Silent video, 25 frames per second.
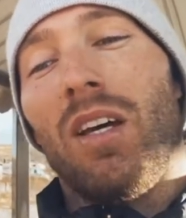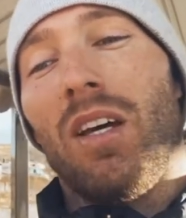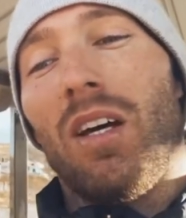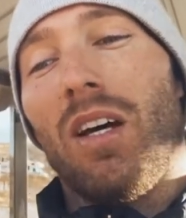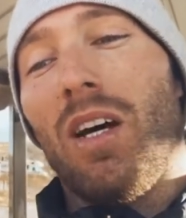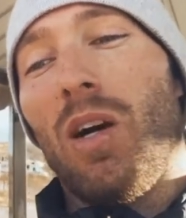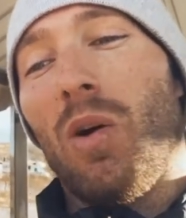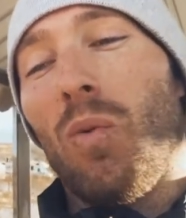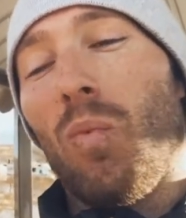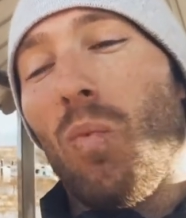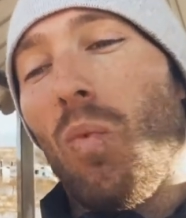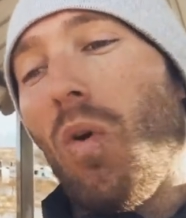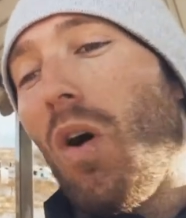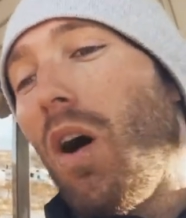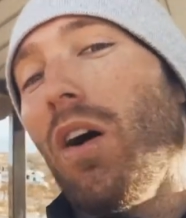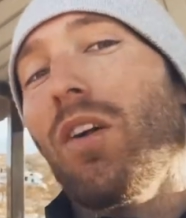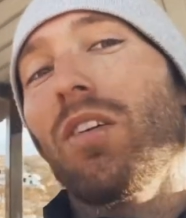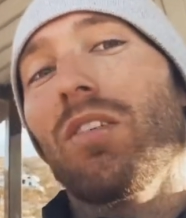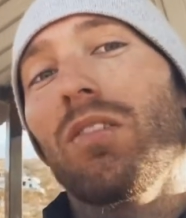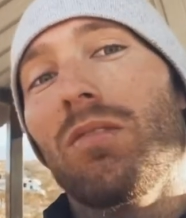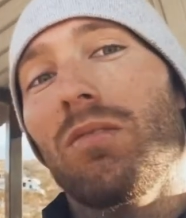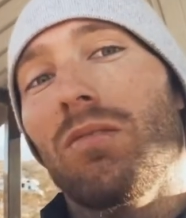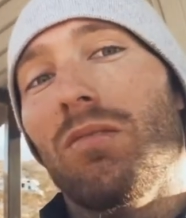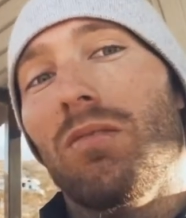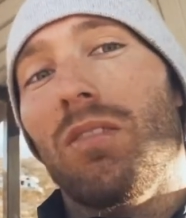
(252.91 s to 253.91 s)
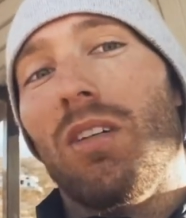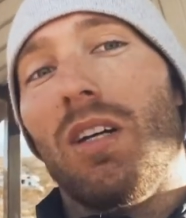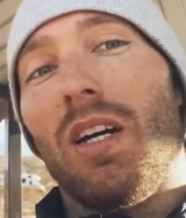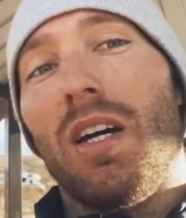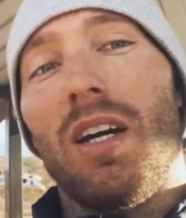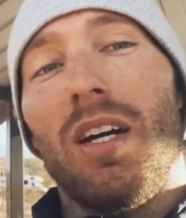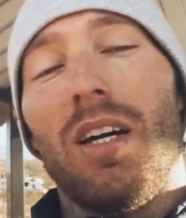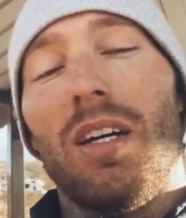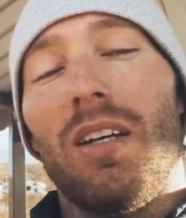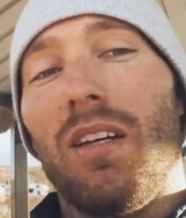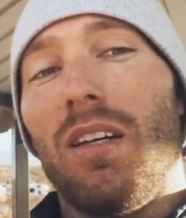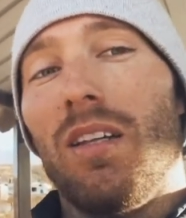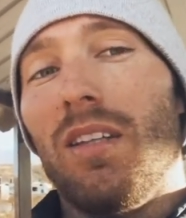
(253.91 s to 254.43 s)
Uh, water,
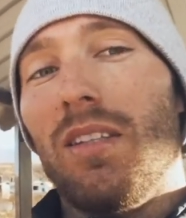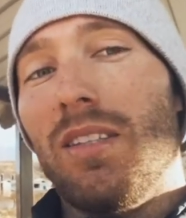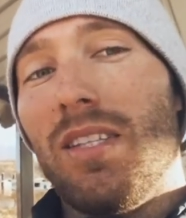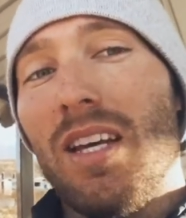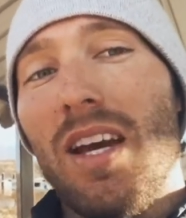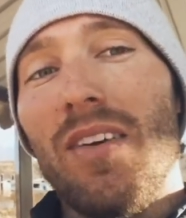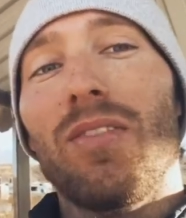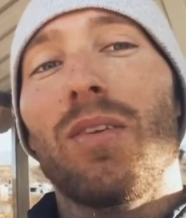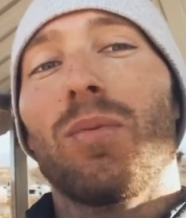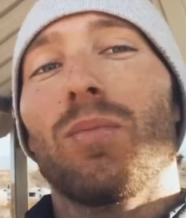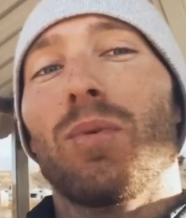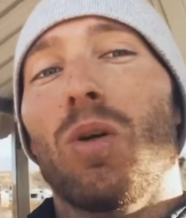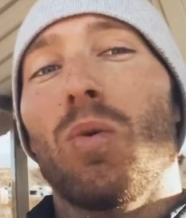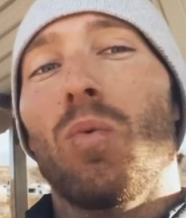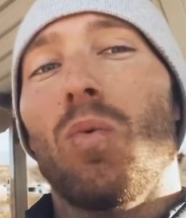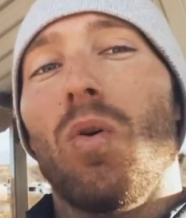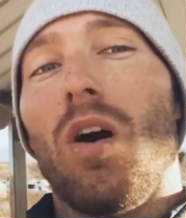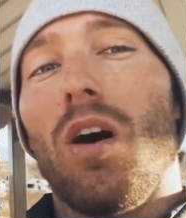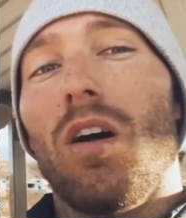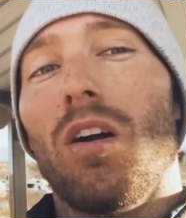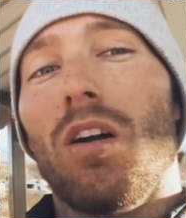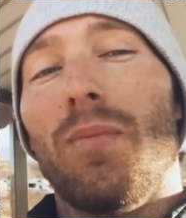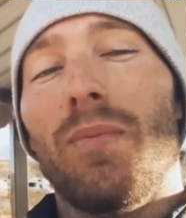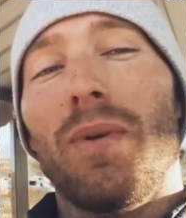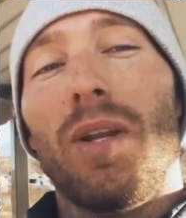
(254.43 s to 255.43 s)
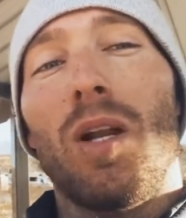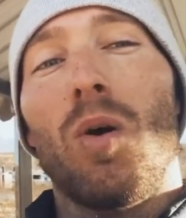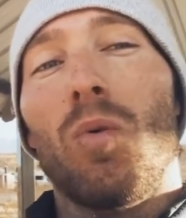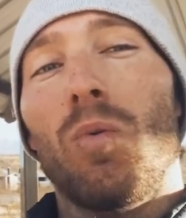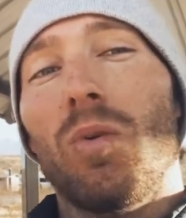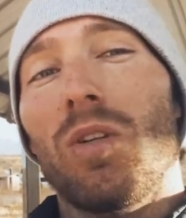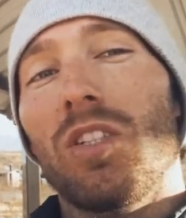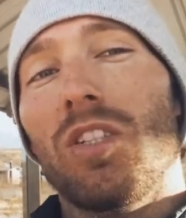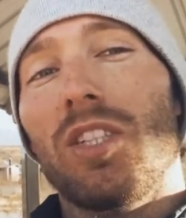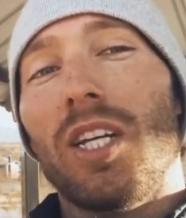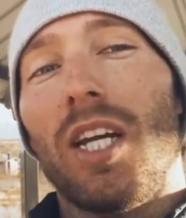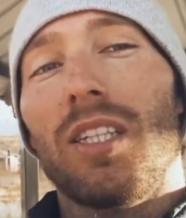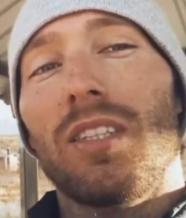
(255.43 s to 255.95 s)
uh, definitely bring water. I mean,
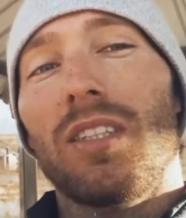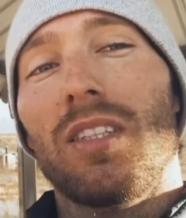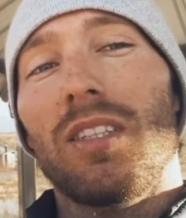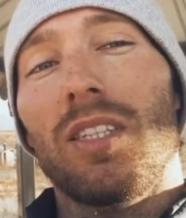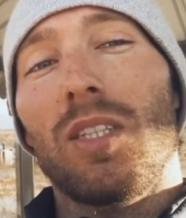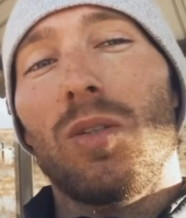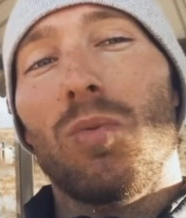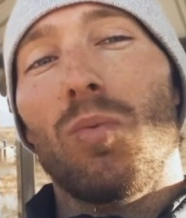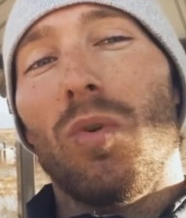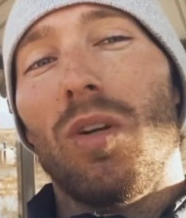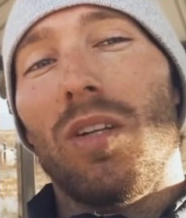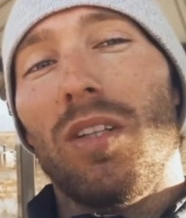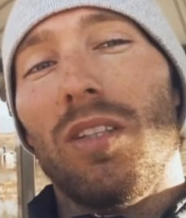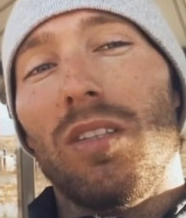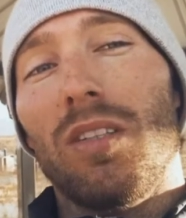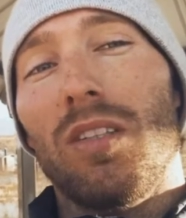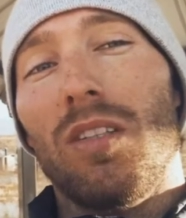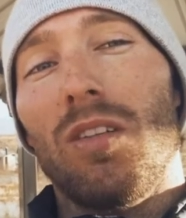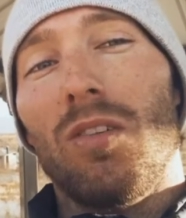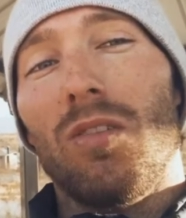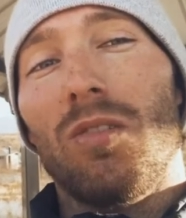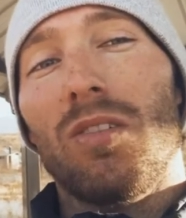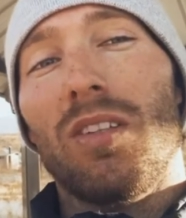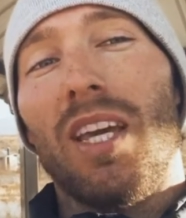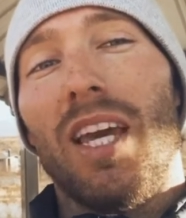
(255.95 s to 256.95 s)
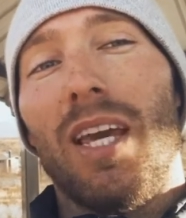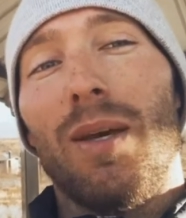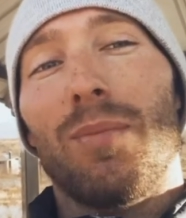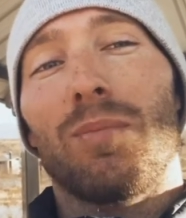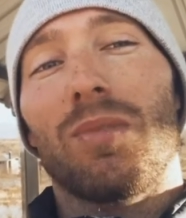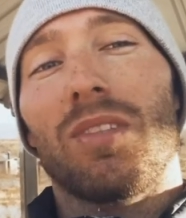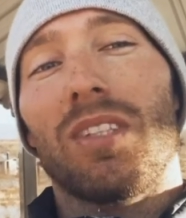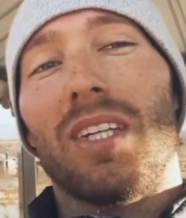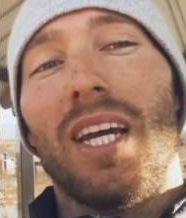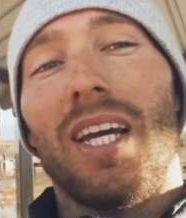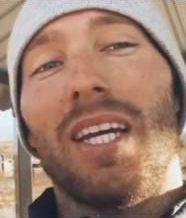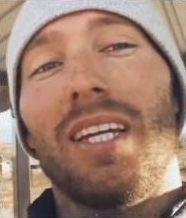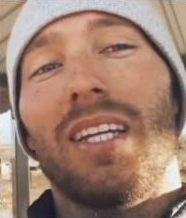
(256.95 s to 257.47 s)
always check to see what your
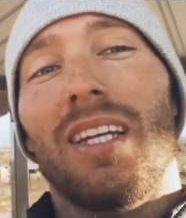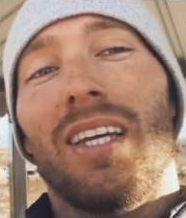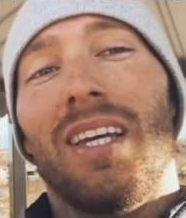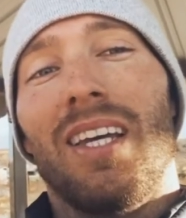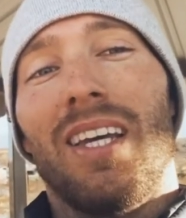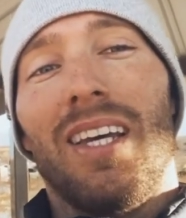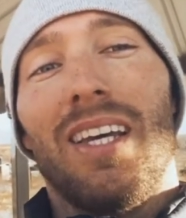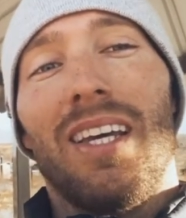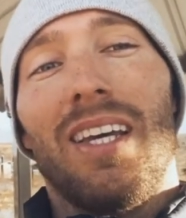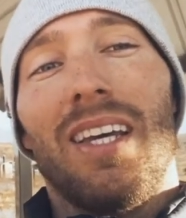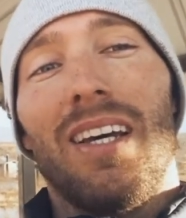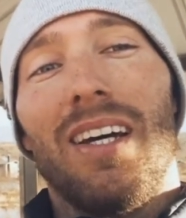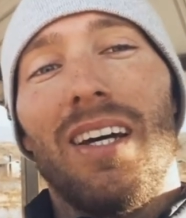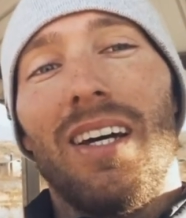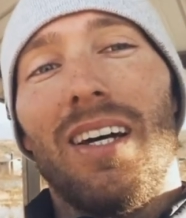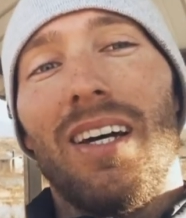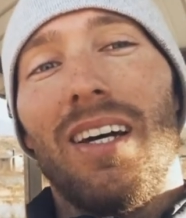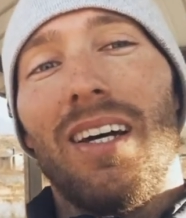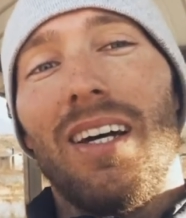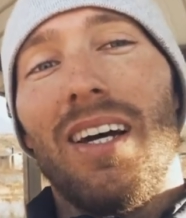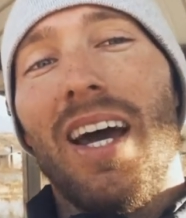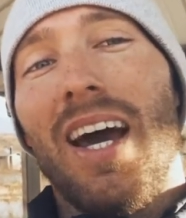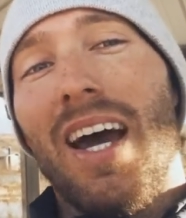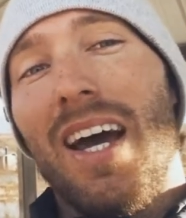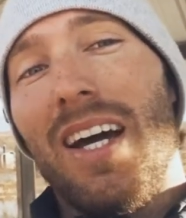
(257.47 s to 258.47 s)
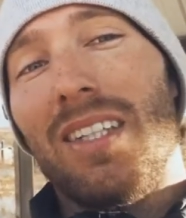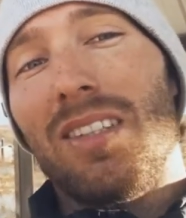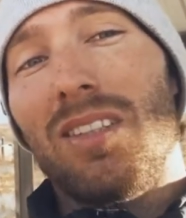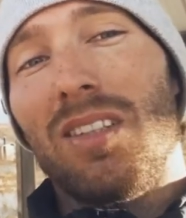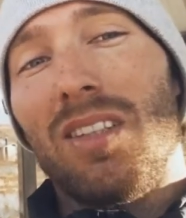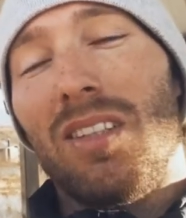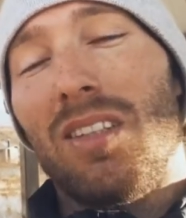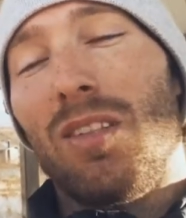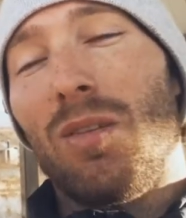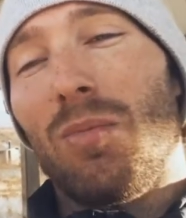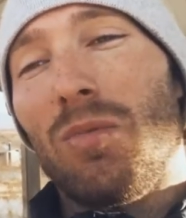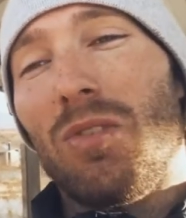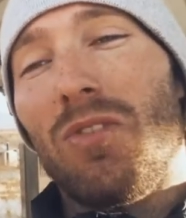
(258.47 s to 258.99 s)
campsite uh, has
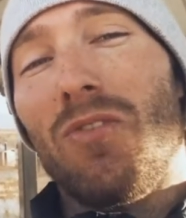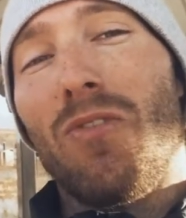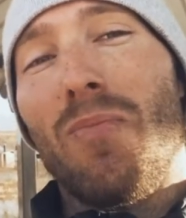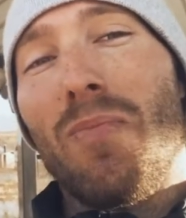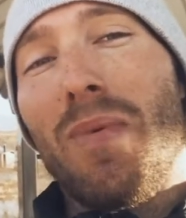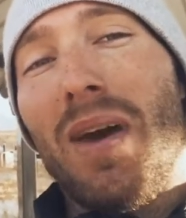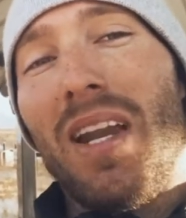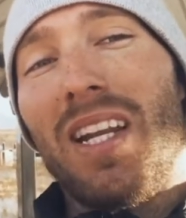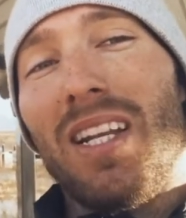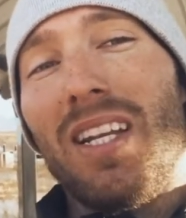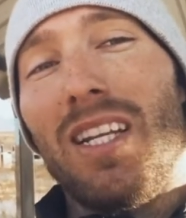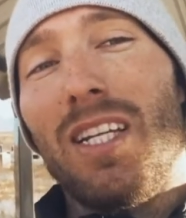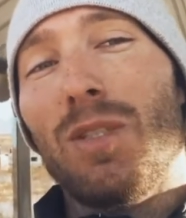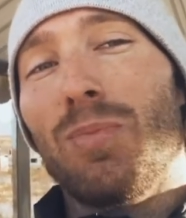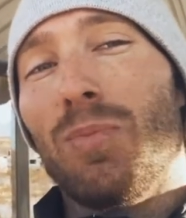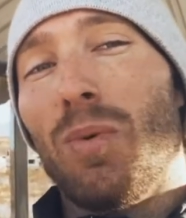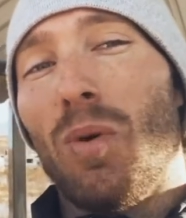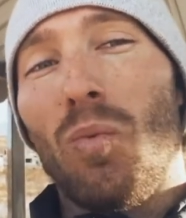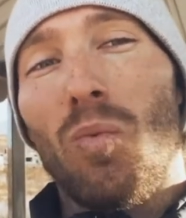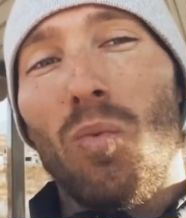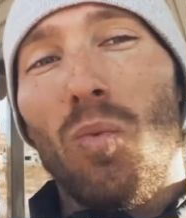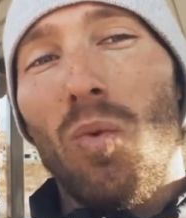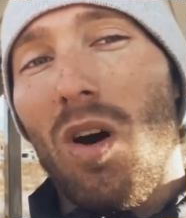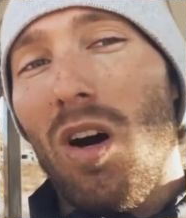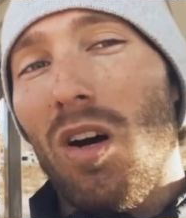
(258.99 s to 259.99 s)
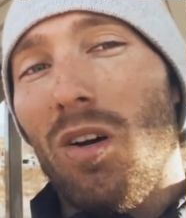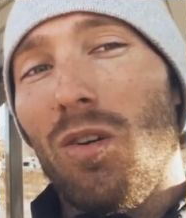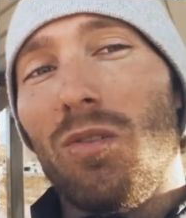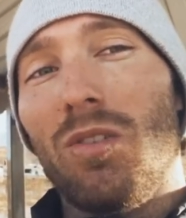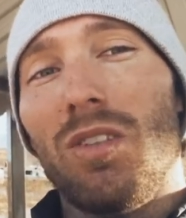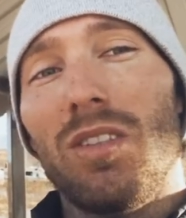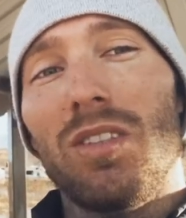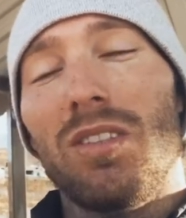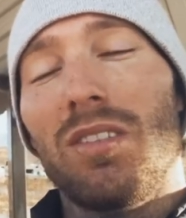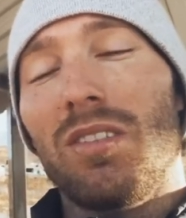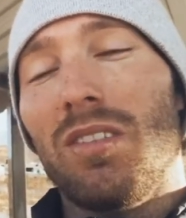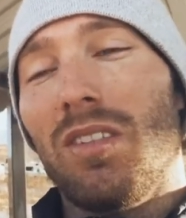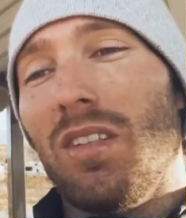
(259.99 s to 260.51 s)
in terms of amenities, but water
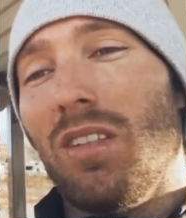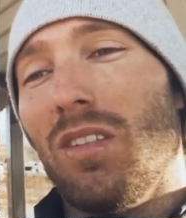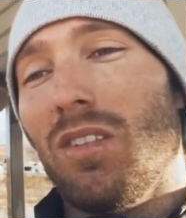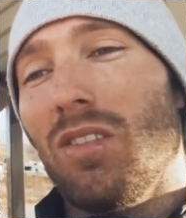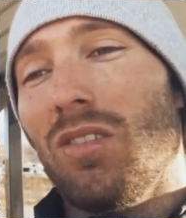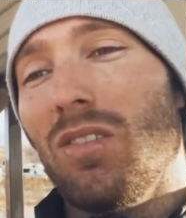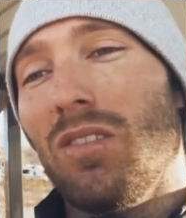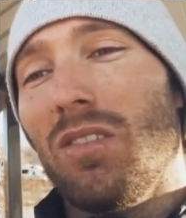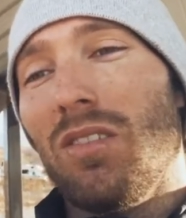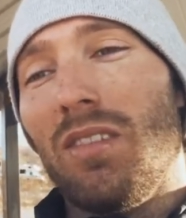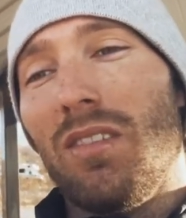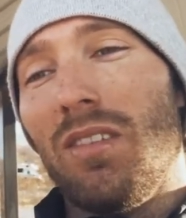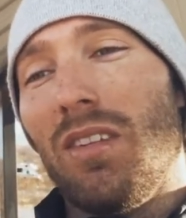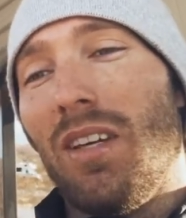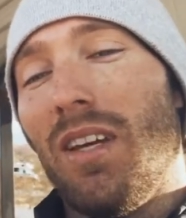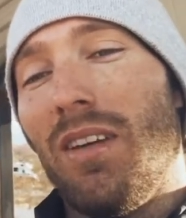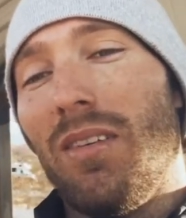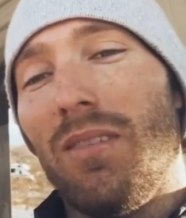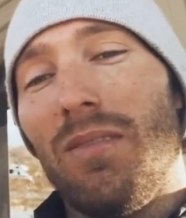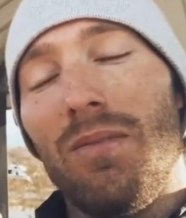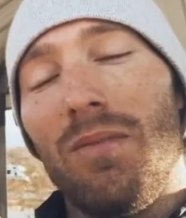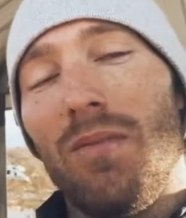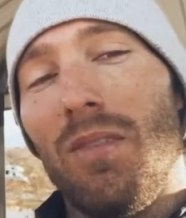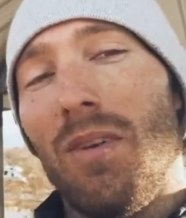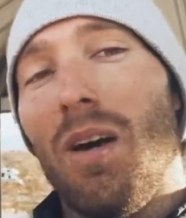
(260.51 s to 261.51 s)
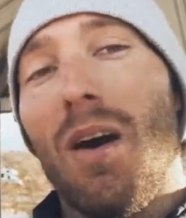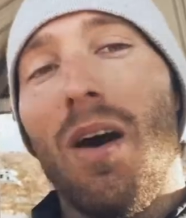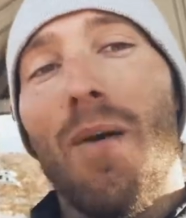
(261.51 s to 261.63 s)
is, is a